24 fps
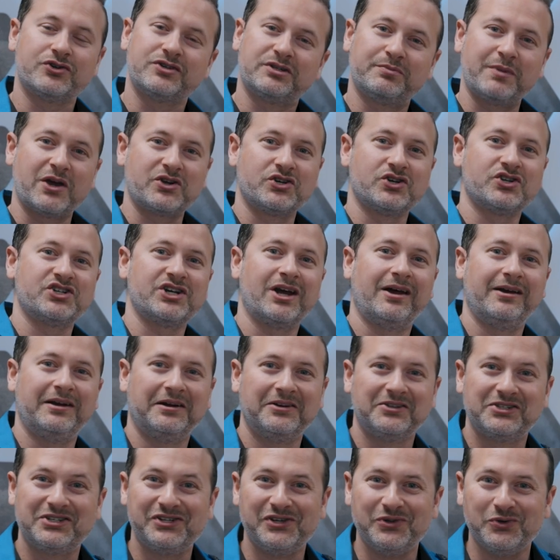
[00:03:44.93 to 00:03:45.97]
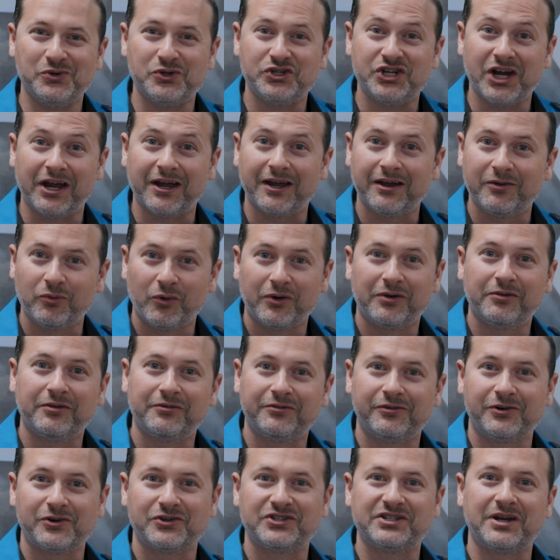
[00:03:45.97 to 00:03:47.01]
Special shout out to Jay, one of the
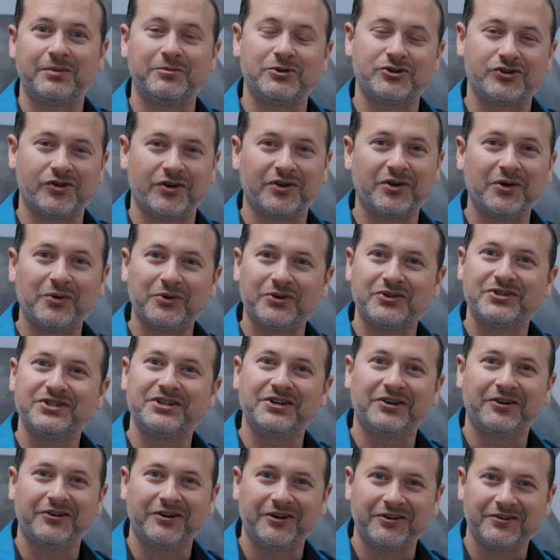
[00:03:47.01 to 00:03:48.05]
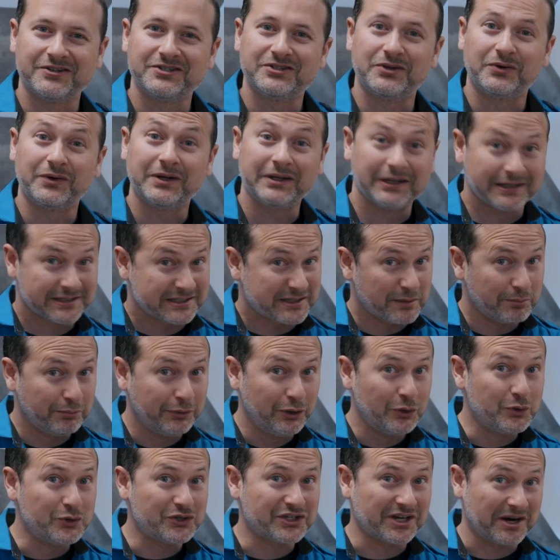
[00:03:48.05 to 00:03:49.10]
first Cybertruck owners here in Arizona. It's the
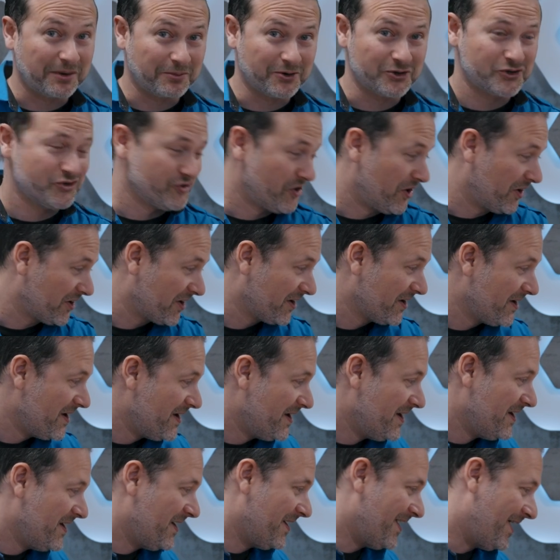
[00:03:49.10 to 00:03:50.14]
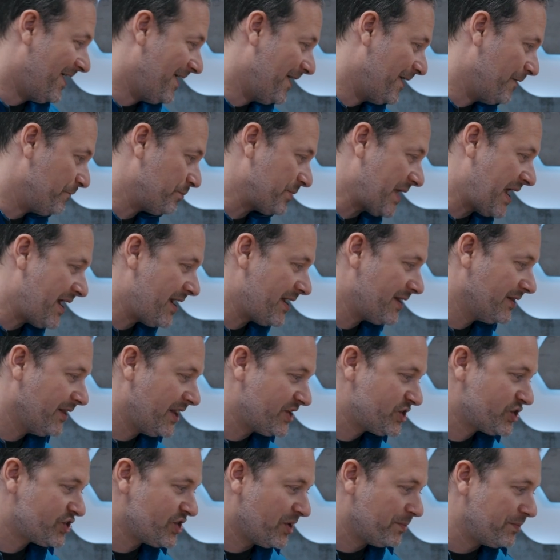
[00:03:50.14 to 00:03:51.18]
blue Cybertruck. And
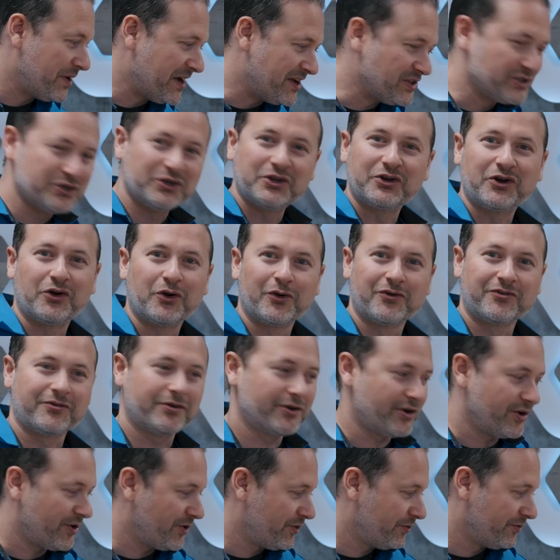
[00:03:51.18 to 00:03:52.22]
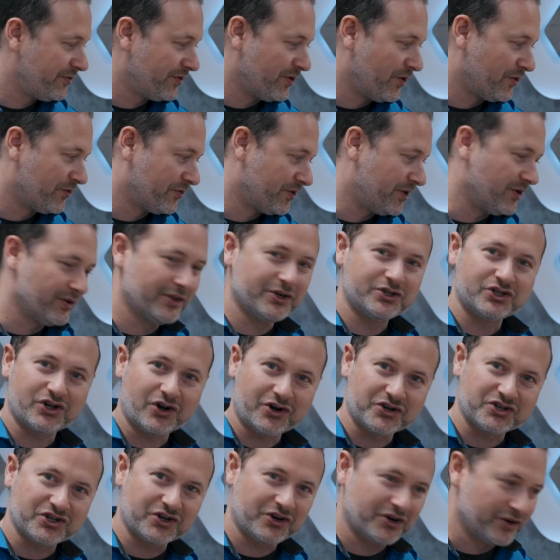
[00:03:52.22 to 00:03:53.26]
let's jump into the curve over here, the
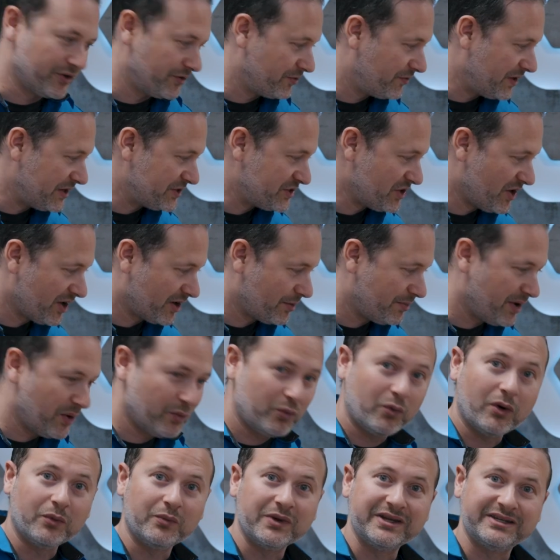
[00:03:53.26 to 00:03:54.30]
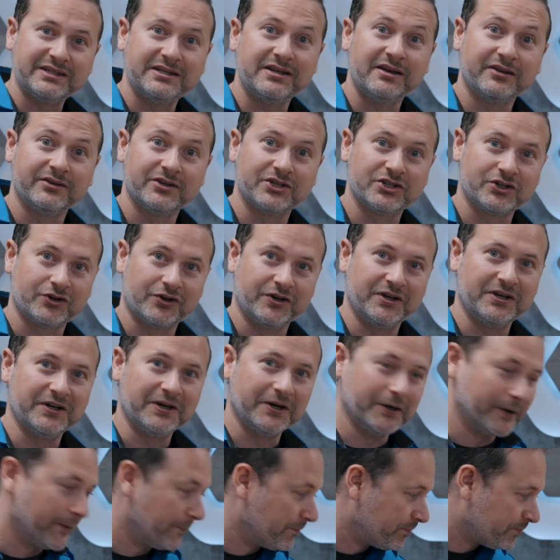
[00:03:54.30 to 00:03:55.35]
charge curve, and talk about what we see on the screen
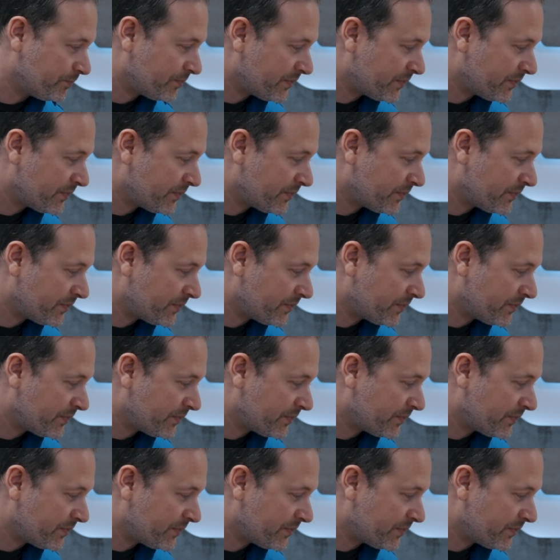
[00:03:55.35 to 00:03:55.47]
here.